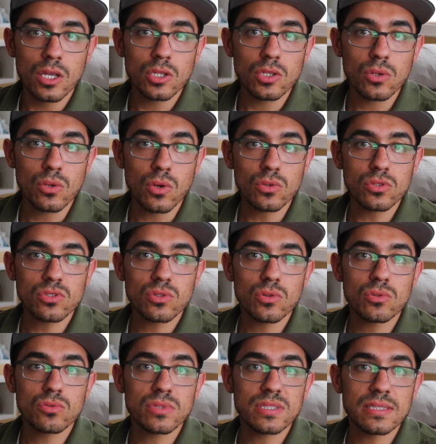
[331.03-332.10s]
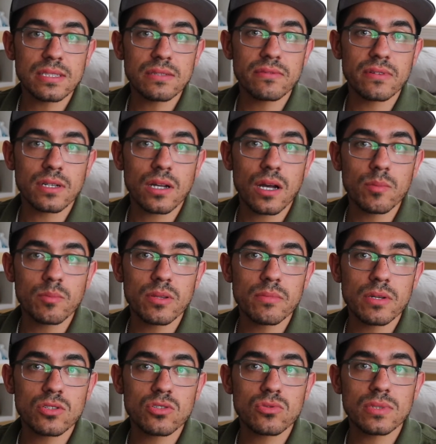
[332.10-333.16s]
You'll also receive
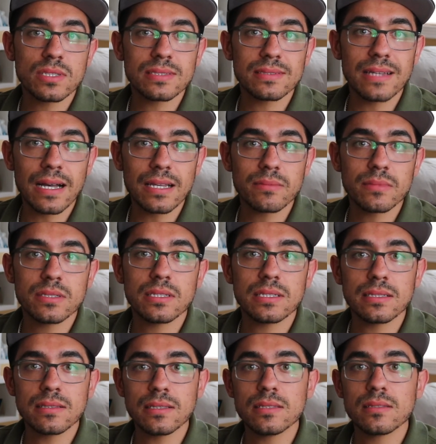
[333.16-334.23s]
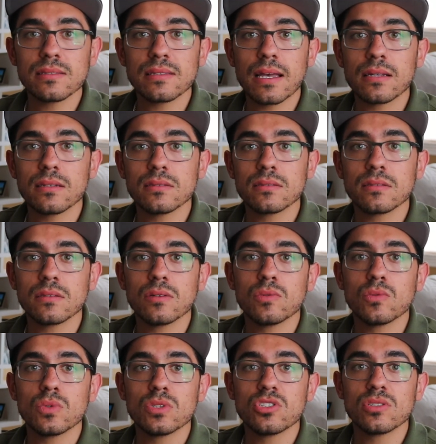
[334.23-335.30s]
complimentary Diamond Elite status,
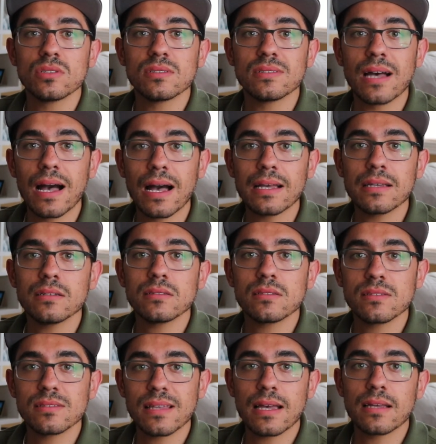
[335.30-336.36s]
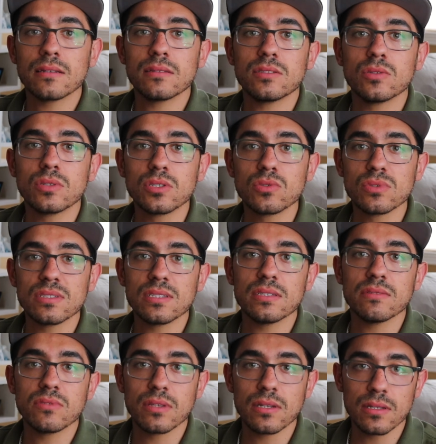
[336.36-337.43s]
which is the highest status you can
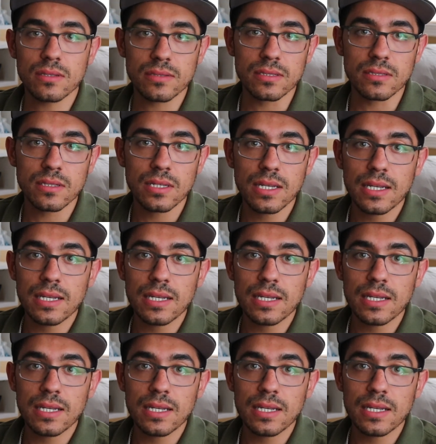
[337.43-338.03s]
receive with Hilton.